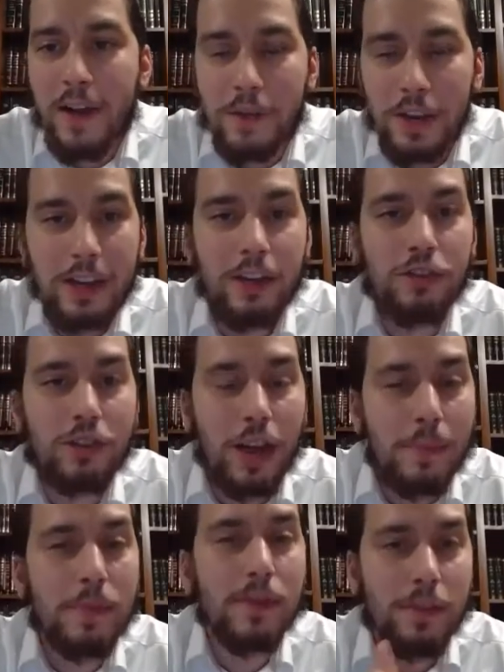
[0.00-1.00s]
have a Kiddush
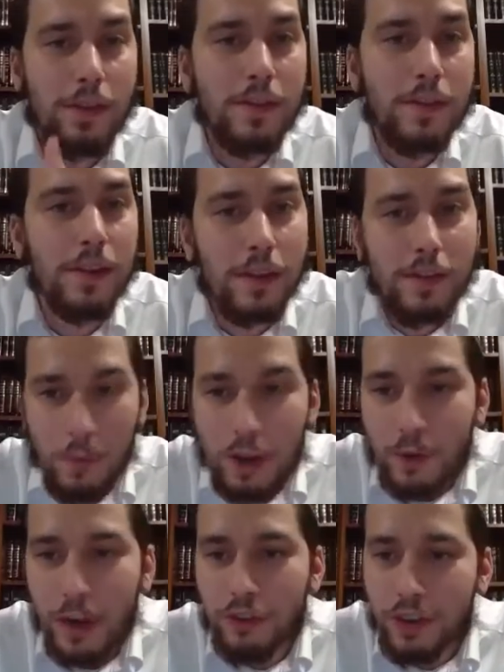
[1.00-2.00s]
club? So that's
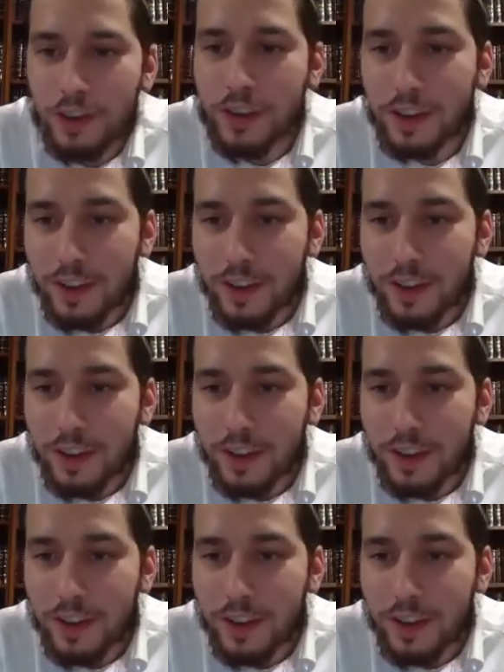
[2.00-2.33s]
one question.